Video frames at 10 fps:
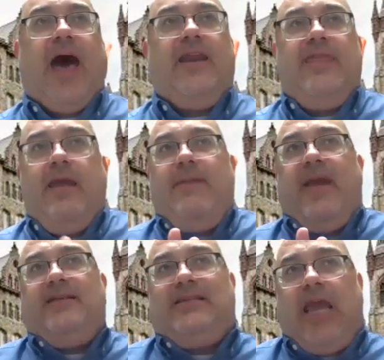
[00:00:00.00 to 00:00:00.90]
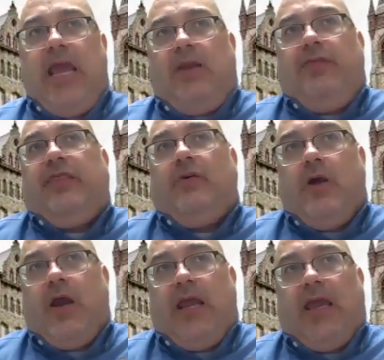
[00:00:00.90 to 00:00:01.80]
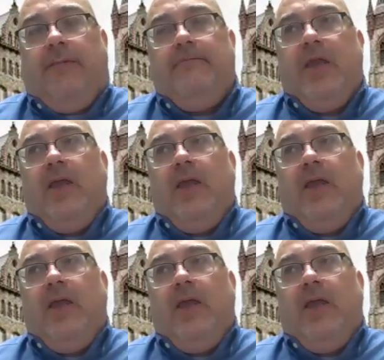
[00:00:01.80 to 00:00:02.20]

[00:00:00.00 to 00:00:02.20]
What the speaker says: How do they maintain authority